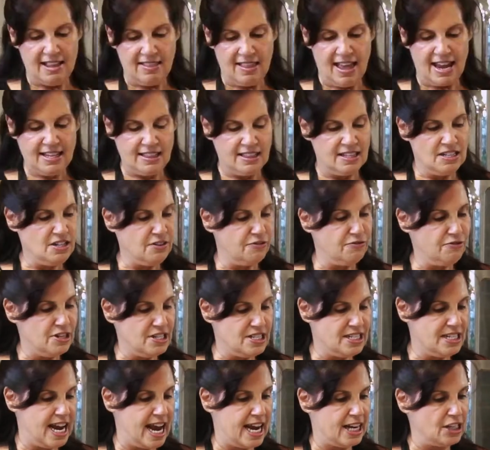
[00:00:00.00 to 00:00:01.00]
like the different
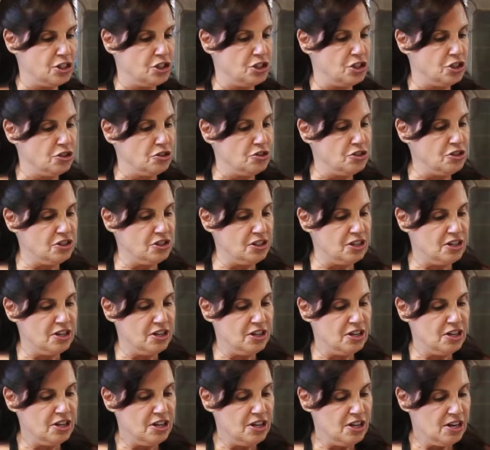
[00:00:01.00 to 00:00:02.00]
textures
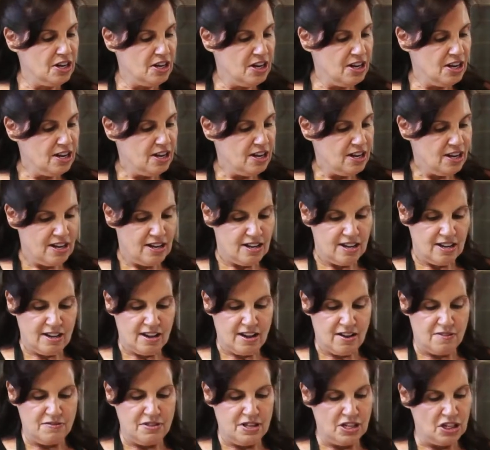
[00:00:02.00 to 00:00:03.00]

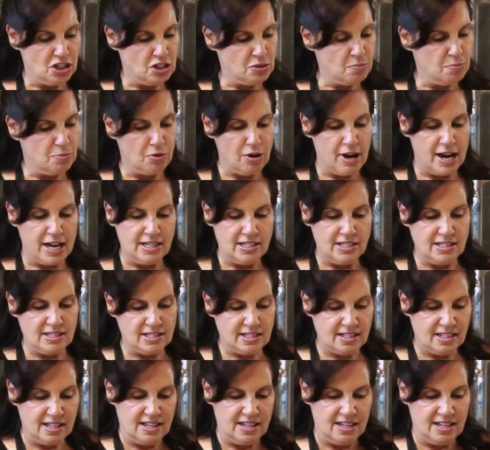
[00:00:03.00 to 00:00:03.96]
of these breads.